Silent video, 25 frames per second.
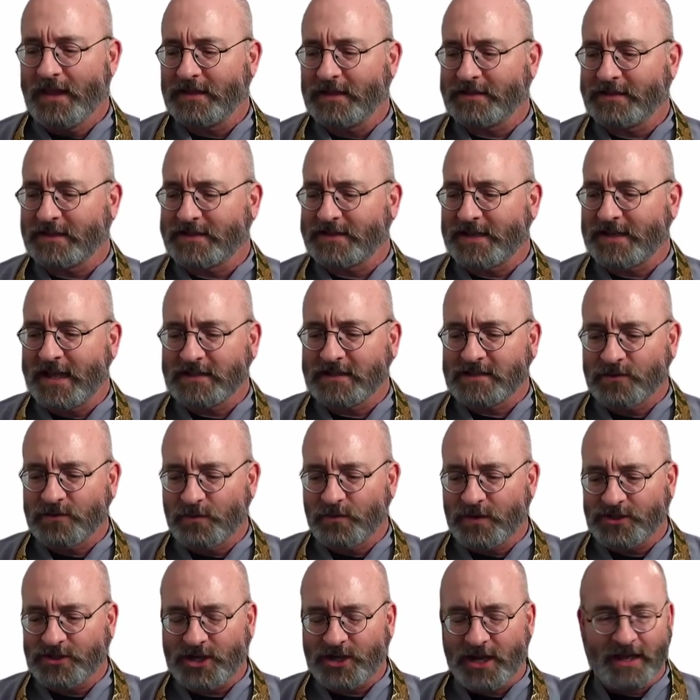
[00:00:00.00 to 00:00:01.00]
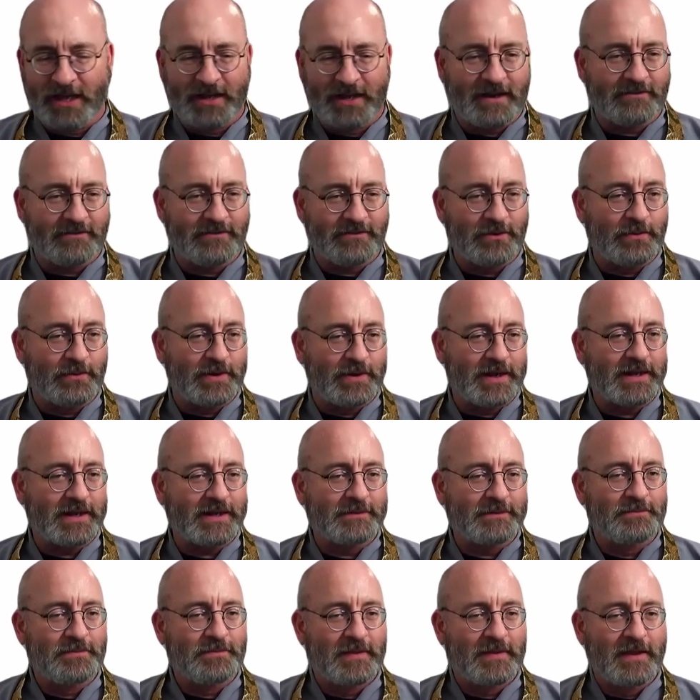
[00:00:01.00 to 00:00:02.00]
is a stanza we chant every week.
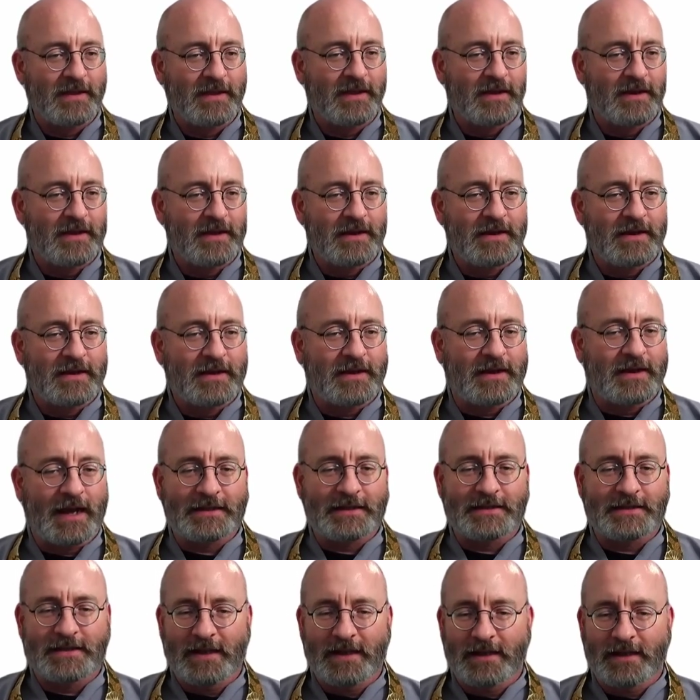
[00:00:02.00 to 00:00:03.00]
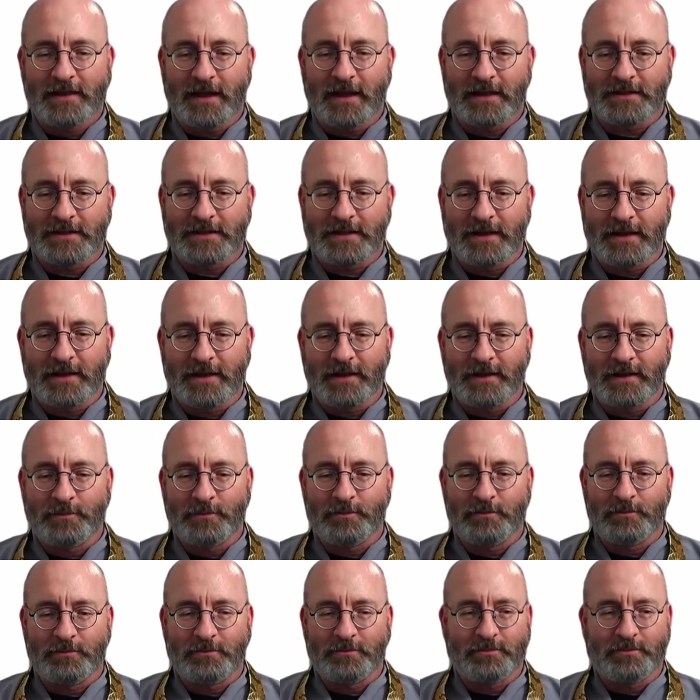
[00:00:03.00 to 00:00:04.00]
Gate, gate,
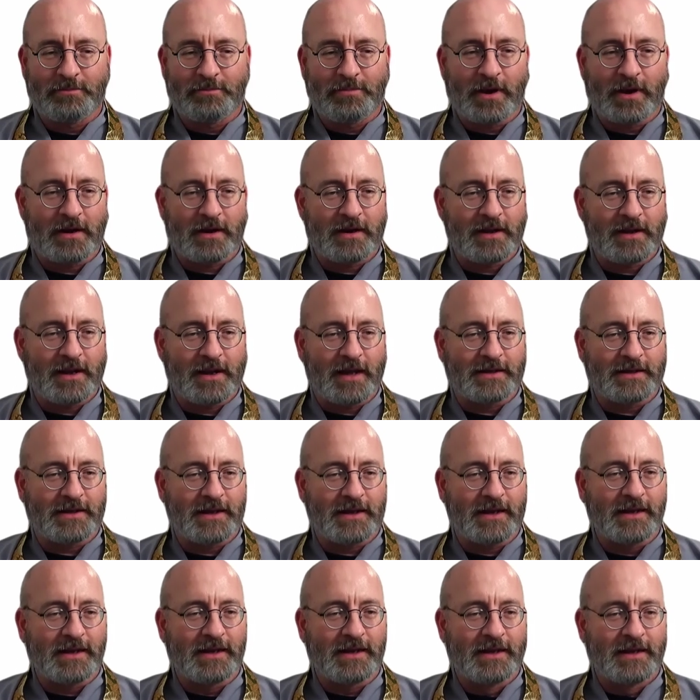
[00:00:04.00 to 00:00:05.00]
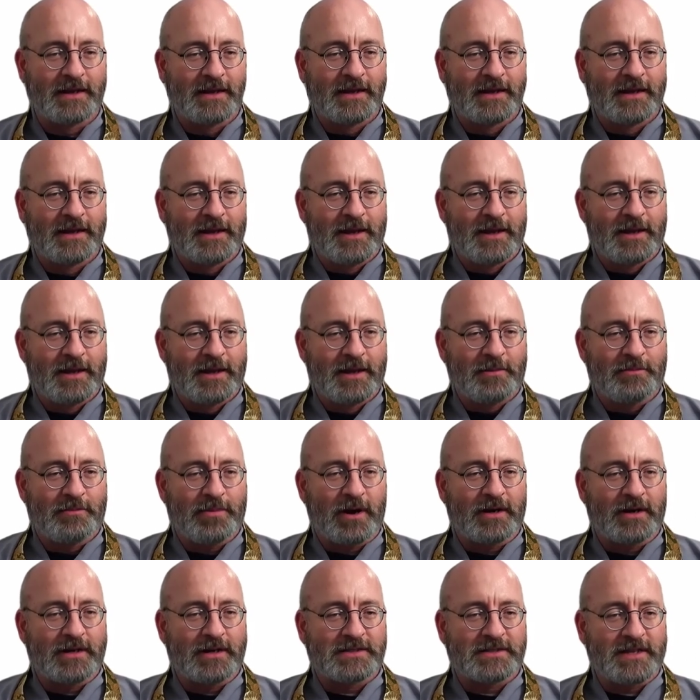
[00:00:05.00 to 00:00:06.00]
paragate,
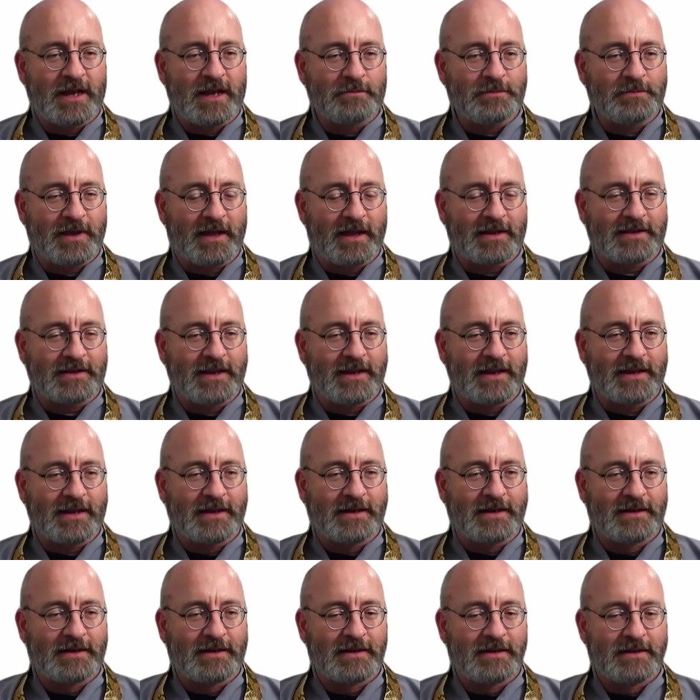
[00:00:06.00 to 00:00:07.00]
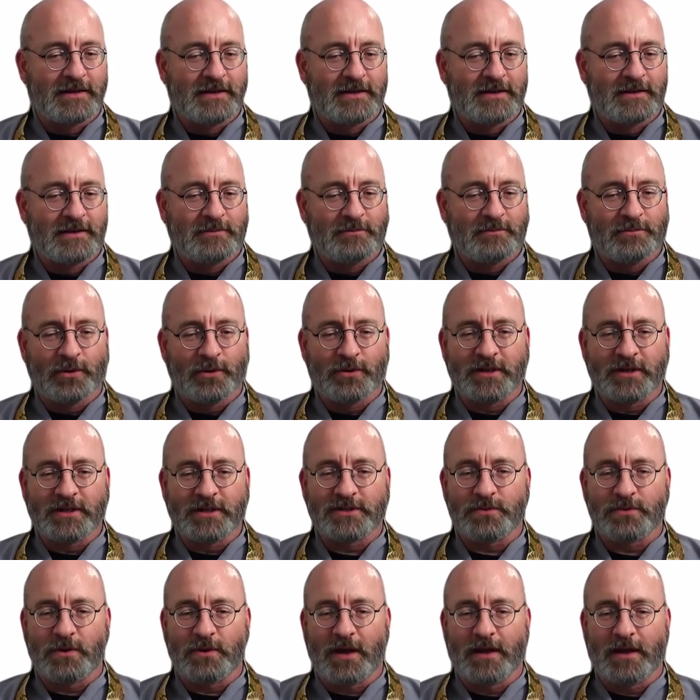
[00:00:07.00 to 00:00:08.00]
parasam gate, bodhi
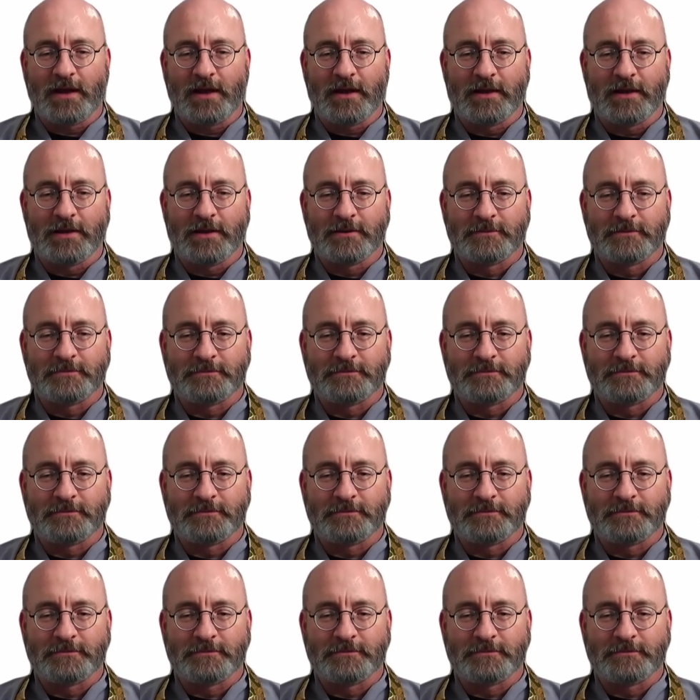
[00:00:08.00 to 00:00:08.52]
svaha.